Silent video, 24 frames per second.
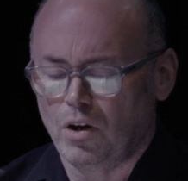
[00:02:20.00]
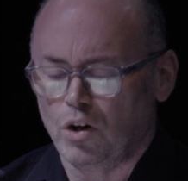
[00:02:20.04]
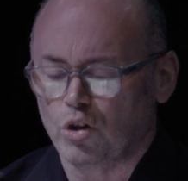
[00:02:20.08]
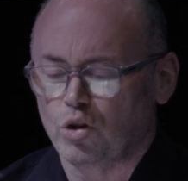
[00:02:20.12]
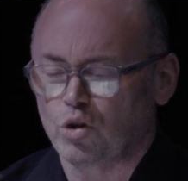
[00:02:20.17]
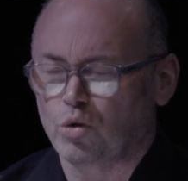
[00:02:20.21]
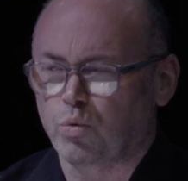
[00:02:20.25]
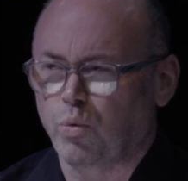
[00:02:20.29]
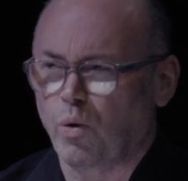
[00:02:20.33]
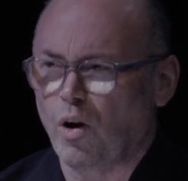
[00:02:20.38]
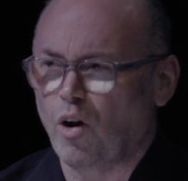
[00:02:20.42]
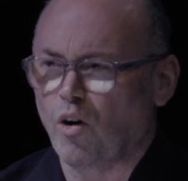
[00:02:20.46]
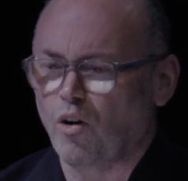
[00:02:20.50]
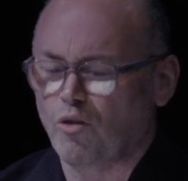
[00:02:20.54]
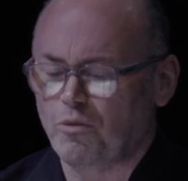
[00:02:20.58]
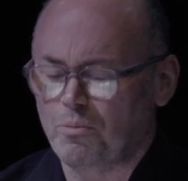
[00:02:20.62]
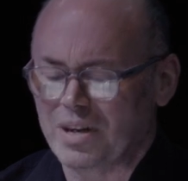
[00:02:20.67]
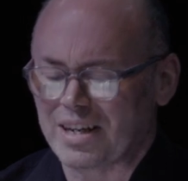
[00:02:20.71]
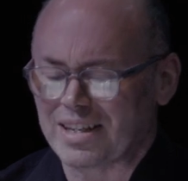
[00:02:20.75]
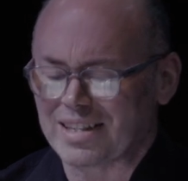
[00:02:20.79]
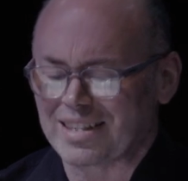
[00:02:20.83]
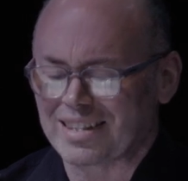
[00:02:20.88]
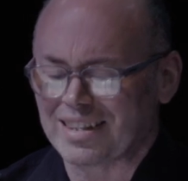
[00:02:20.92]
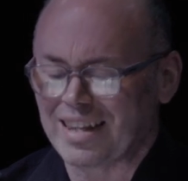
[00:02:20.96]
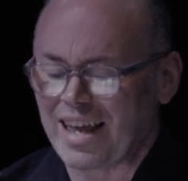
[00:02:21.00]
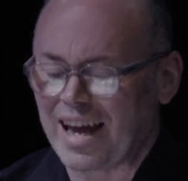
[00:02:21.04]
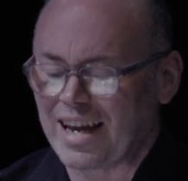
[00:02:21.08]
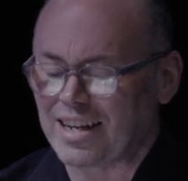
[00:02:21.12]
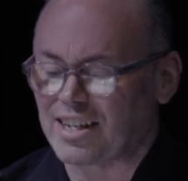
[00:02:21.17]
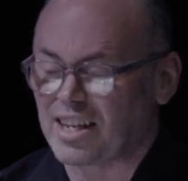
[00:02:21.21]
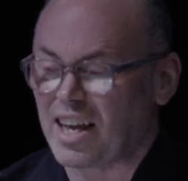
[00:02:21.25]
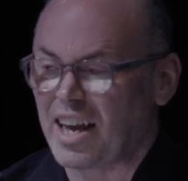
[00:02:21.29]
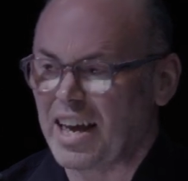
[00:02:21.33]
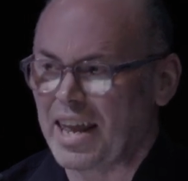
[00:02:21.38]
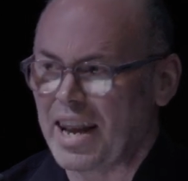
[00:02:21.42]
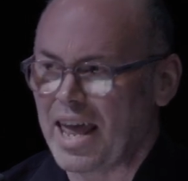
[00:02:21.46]
12 minutes
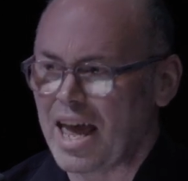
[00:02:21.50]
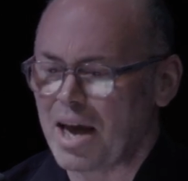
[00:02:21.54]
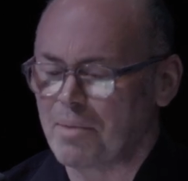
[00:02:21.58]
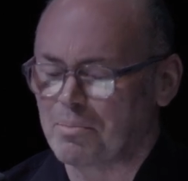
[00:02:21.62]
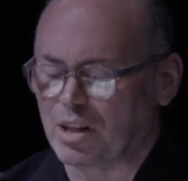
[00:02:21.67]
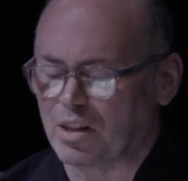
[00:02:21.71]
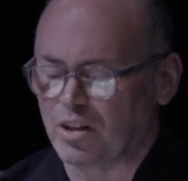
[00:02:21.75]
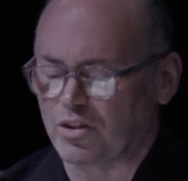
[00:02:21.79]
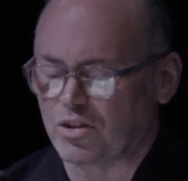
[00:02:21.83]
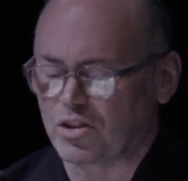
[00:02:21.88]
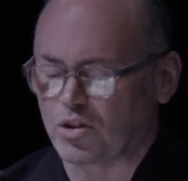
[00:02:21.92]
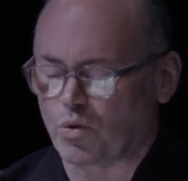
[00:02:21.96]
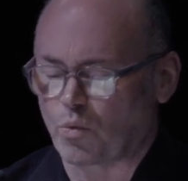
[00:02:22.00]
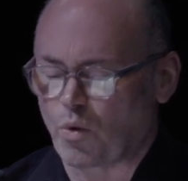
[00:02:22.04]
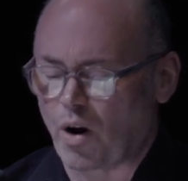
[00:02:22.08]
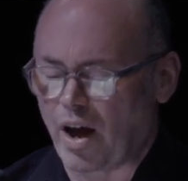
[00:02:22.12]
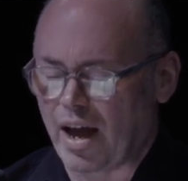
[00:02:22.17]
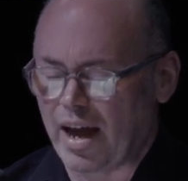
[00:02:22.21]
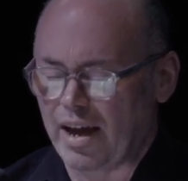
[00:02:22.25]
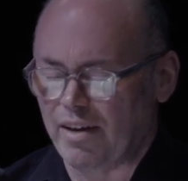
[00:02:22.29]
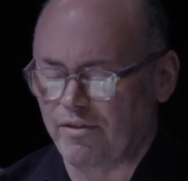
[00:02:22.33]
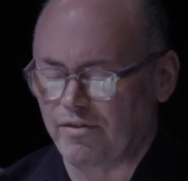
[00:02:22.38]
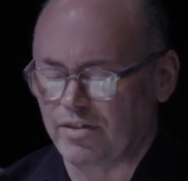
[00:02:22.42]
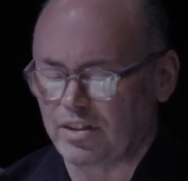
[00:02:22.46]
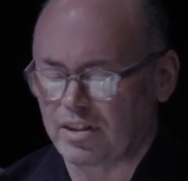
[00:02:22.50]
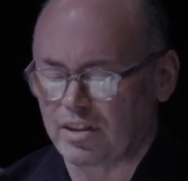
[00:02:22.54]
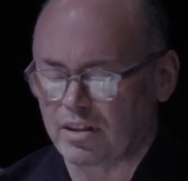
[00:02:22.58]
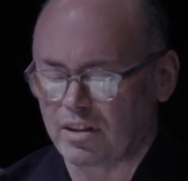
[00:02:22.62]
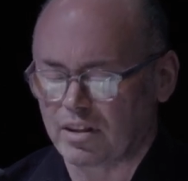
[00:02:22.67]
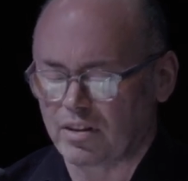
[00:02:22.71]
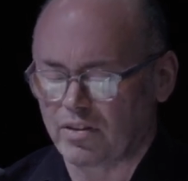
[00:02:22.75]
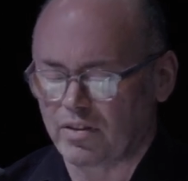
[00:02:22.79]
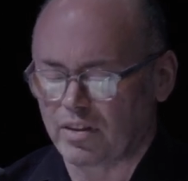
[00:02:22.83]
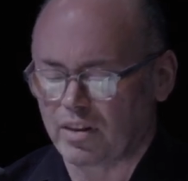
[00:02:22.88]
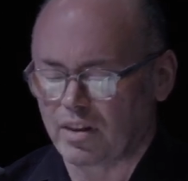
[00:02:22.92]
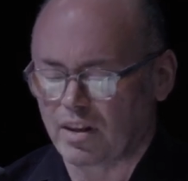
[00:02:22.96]
later, an ambulance arrives.
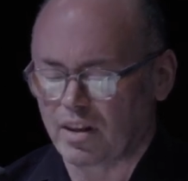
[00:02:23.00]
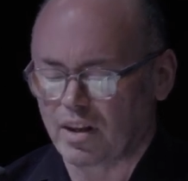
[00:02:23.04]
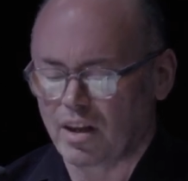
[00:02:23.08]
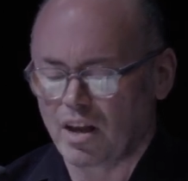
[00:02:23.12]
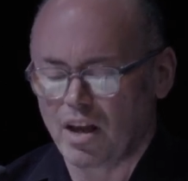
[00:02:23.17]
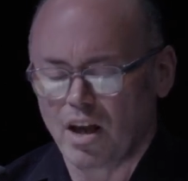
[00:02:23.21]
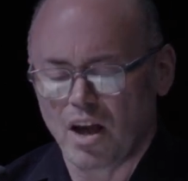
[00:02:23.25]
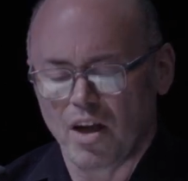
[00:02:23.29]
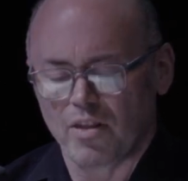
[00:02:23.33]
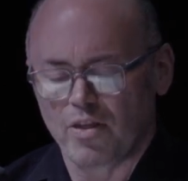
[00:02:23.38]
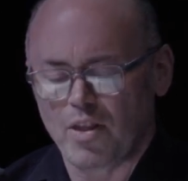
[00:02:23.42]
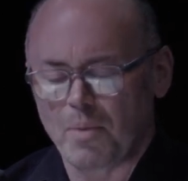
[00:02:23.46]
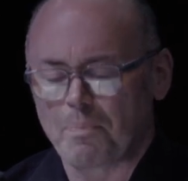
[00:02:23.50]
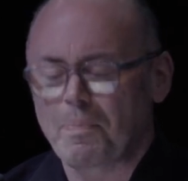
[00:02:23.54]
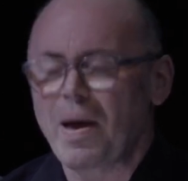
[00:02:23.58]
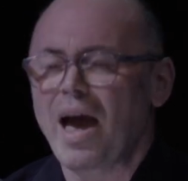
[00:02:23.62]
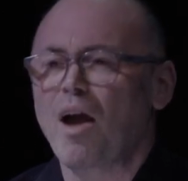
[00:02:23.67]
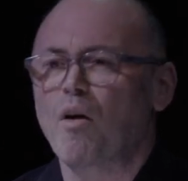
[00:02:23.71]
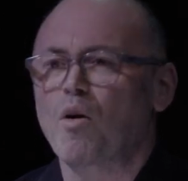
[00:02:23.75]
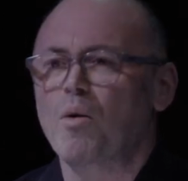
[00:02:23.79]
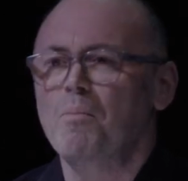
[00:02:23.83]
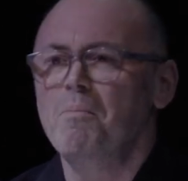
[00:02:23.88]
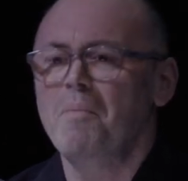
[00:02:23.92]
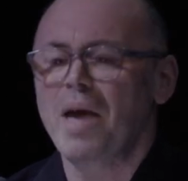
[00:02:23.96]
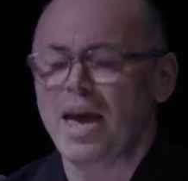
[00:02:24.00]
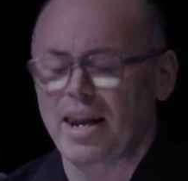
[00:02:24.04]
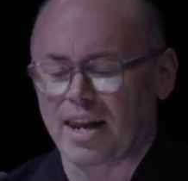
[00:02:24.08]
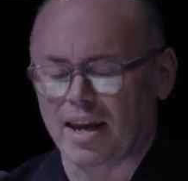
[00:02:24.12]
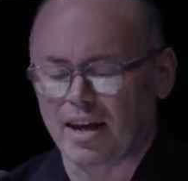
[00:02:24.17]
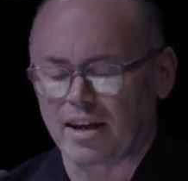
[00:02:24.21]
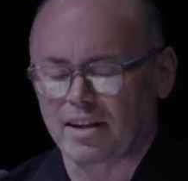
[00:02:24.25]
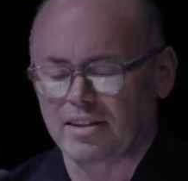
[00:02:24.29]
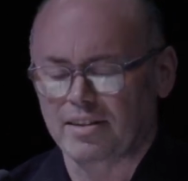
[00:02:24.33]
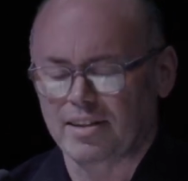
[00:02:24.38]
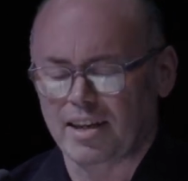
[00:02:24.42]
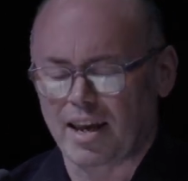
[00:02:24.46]
The
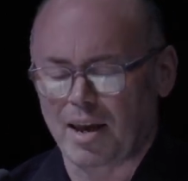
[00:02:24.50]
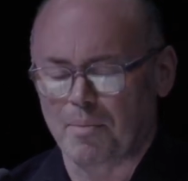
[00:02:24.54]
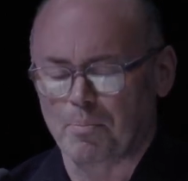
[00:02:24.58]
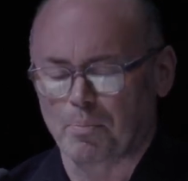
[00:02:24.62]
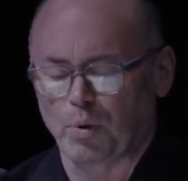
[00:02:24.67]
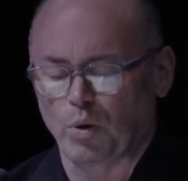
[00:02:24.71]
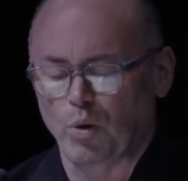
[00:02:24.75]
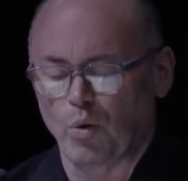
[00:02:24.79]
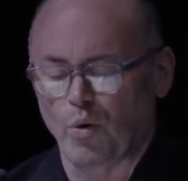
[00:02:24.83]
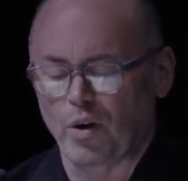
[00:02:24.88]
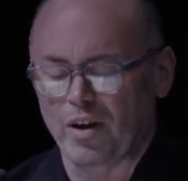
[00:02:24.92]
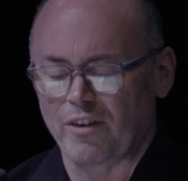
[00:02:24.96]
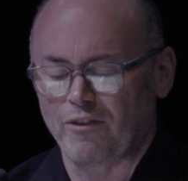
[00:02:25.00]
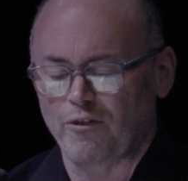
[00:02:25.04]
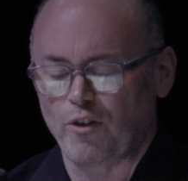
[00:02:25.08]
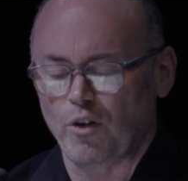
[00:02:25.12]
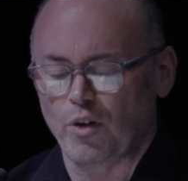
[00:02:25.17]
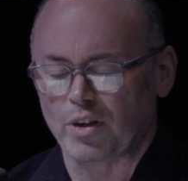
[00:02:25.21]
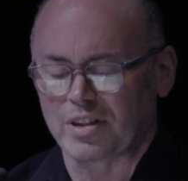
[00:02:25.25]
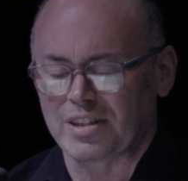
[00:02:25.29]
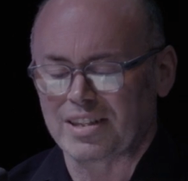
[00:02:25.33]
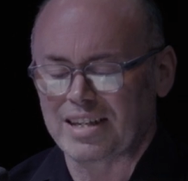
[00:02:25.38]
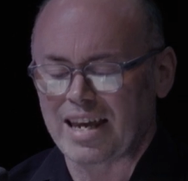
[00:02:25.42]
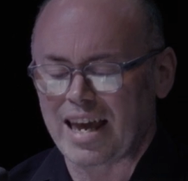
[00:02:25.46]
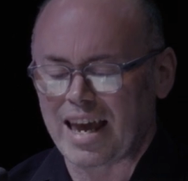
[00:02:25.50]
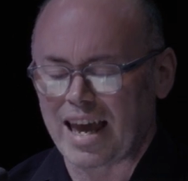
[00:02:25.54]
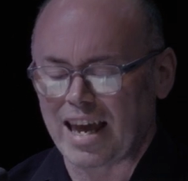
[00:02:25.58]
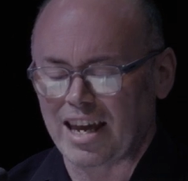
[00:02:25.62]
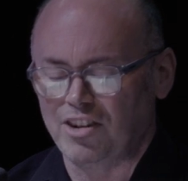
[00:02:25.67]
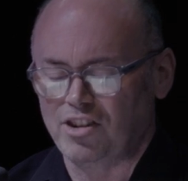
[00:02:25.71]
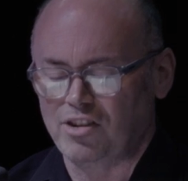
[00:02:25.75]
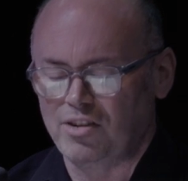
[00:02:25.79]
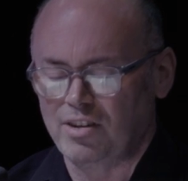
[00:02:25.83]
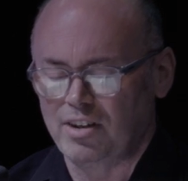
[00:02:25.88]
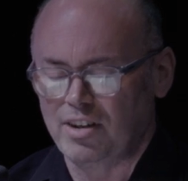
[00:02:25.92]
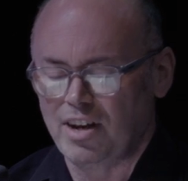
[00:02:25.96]
paramedics employ first aid,
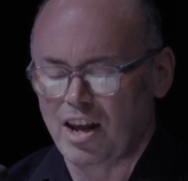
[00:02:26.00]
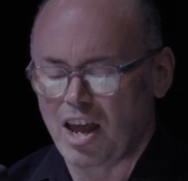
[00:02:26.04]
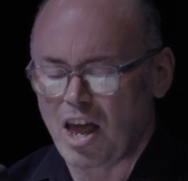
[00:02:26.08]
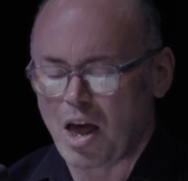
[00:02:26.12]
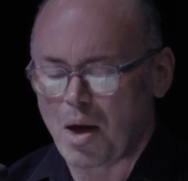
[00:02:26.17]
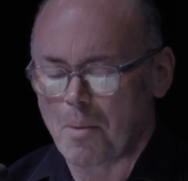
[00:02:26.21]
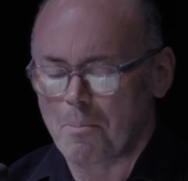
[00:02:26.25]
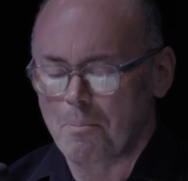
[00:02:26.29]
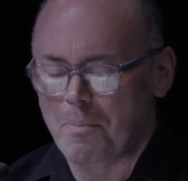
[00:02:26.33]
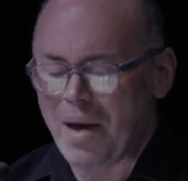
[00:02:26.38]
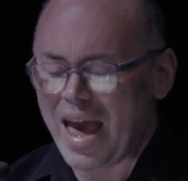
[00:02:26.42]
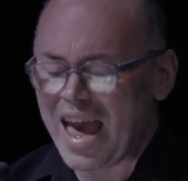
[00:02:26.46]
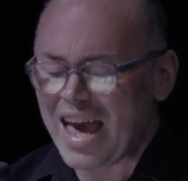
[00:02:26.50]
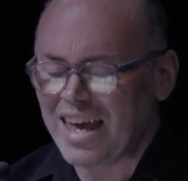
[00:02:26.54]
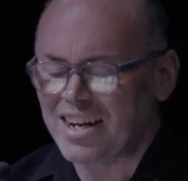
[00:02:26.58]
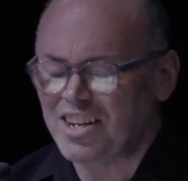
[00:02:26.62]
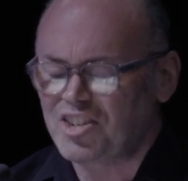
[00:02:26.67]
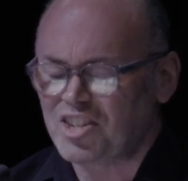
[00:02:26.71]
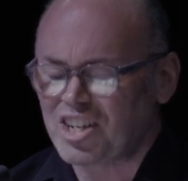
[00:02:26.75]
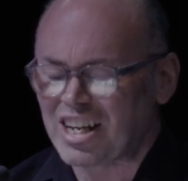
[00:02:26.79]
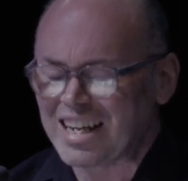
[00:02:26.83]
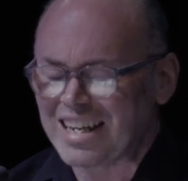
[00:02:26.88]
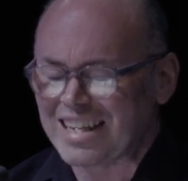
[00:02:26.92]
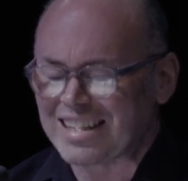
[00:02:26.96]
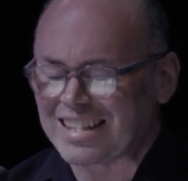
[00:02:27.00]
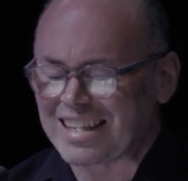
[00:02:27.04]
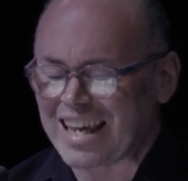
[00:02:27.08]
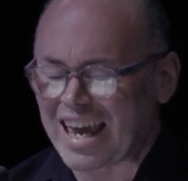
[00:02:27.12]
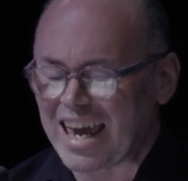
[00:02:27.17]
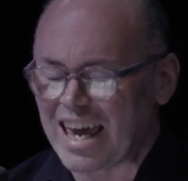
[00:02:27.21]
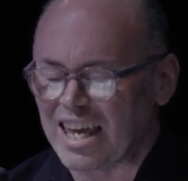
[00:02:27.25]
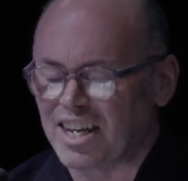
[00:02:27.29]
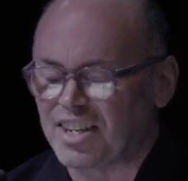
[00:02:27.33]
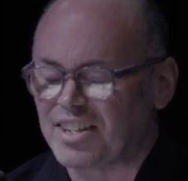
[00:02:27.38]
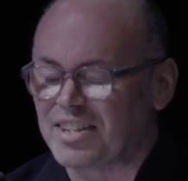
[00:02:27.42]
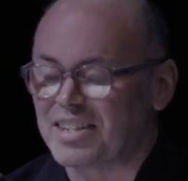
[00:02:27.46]
bandaging his
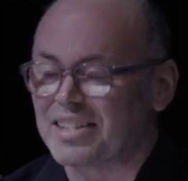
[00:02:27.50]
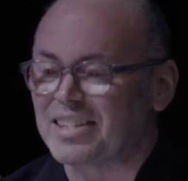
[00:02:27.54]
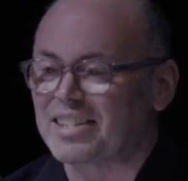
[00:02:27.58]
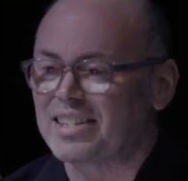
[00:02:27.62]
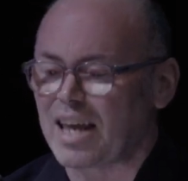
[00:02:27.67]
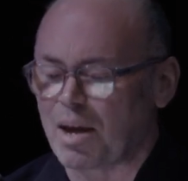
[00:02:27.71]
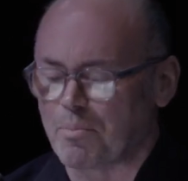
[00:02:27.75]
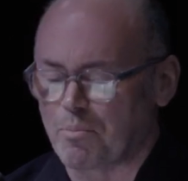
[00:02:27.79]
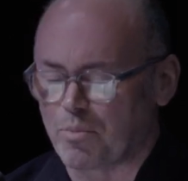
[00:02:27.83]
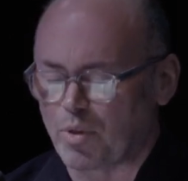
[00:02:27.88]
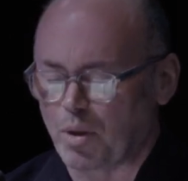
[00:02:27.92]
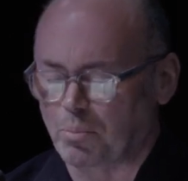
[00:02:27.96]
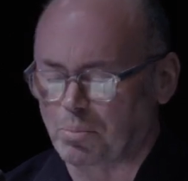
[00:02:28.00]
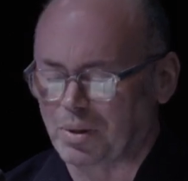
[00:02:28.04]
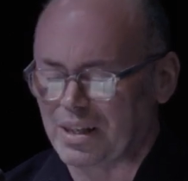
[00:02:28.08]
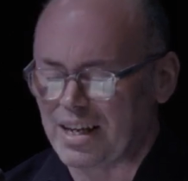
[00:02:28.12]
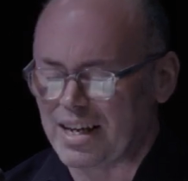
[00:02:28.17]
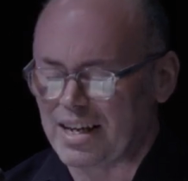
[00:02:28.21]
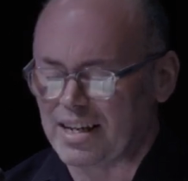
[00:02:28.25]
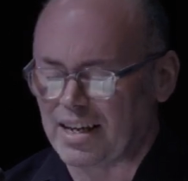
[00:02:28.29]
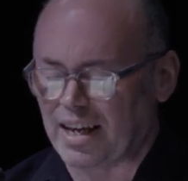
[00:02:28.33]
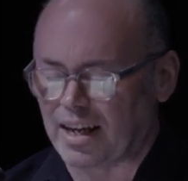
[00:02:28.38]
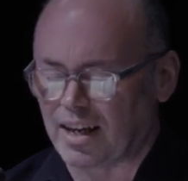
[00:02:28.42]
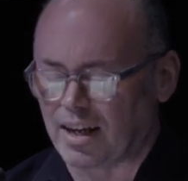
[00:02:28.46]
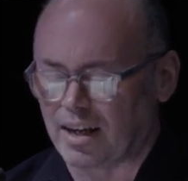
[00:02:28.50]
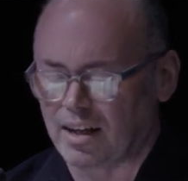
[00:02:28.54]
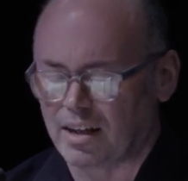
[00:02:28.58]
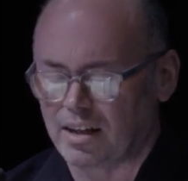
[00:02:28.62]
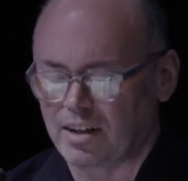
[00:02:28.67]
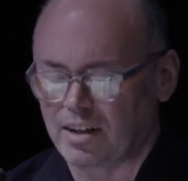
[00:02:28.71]
head to stem the bleeding.